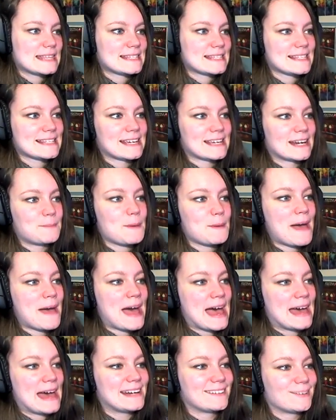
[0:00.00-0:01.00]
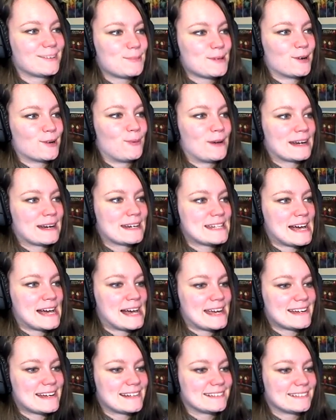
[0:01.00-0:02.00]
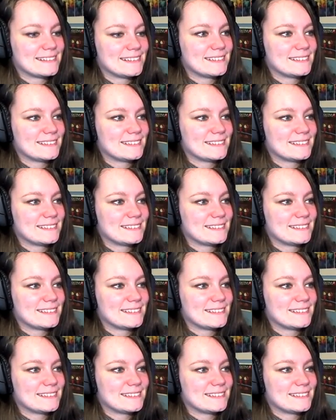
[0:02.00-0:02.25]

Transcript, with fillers: This is gonna be bad. We don't wanna die.